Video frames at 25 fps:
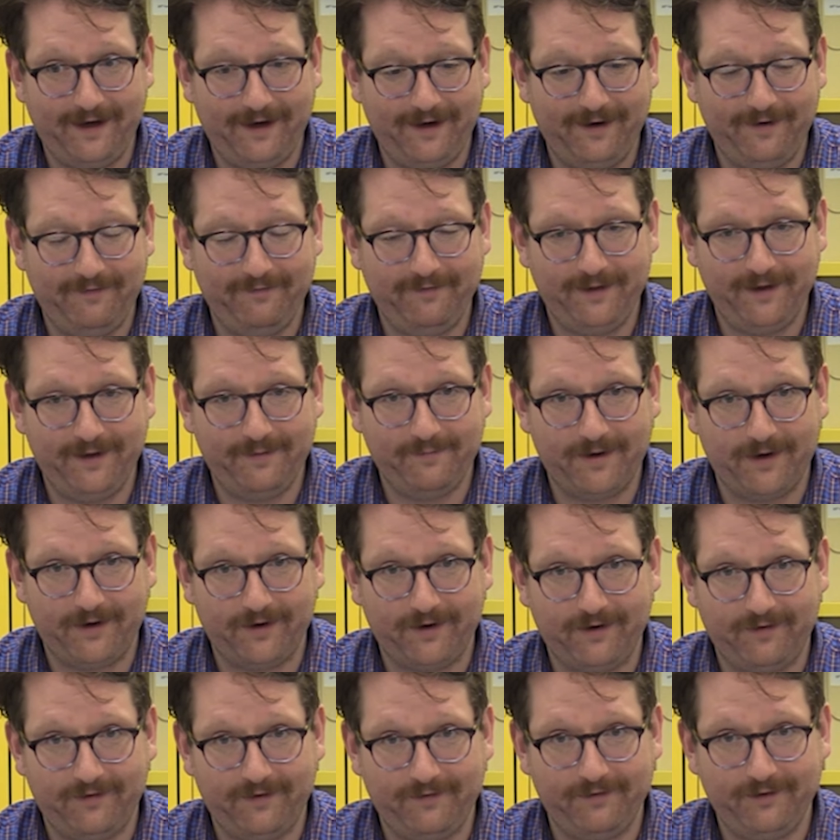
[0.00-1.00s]
of the
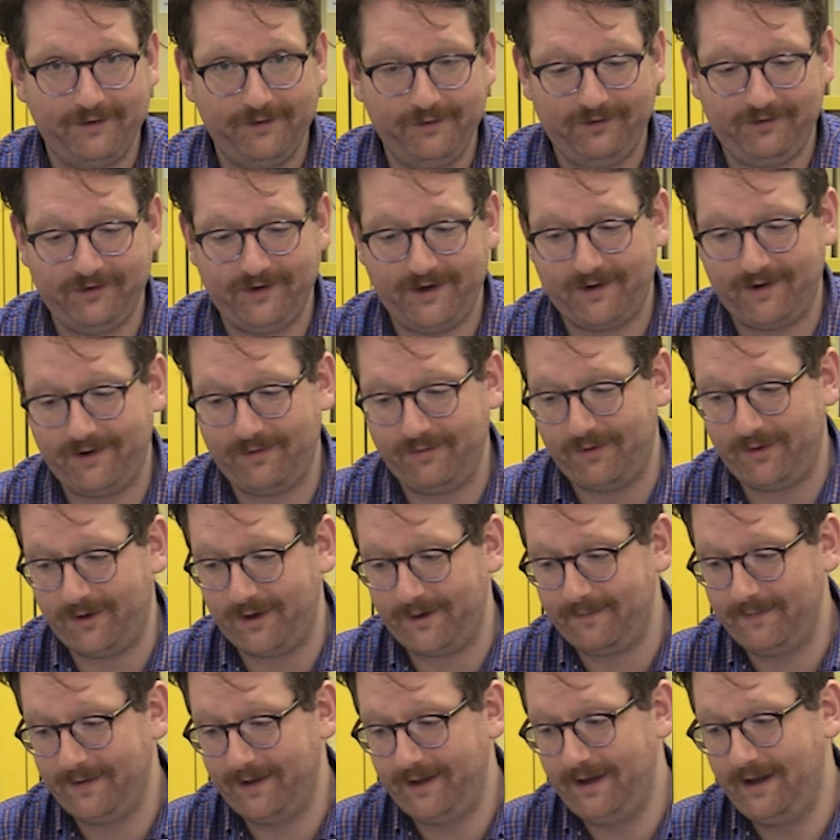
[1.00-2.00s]
American Revolutionary
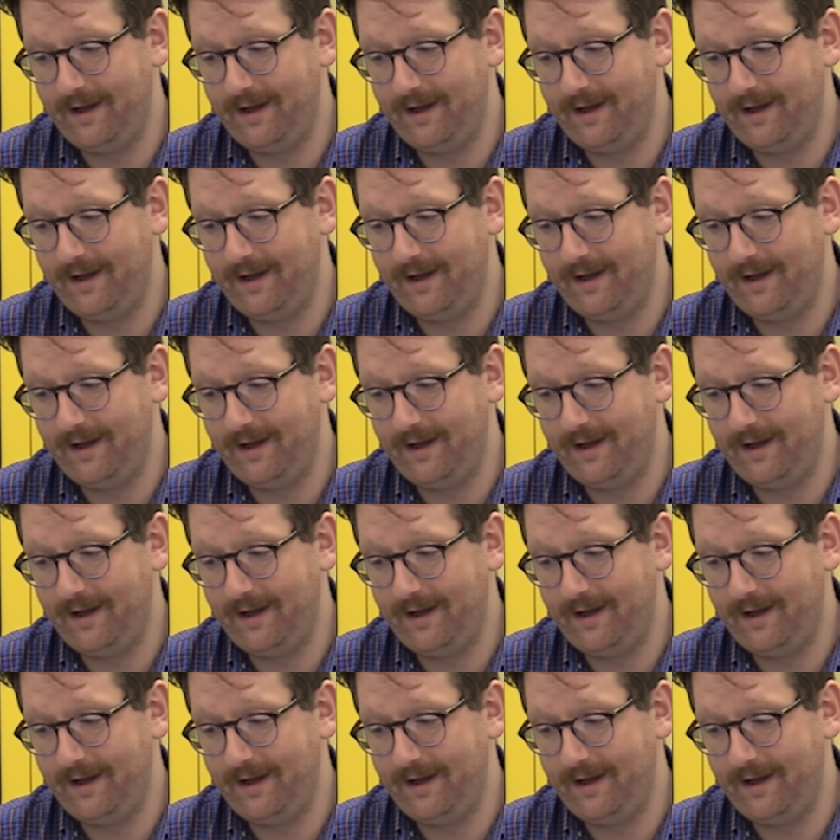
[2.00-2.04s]
War.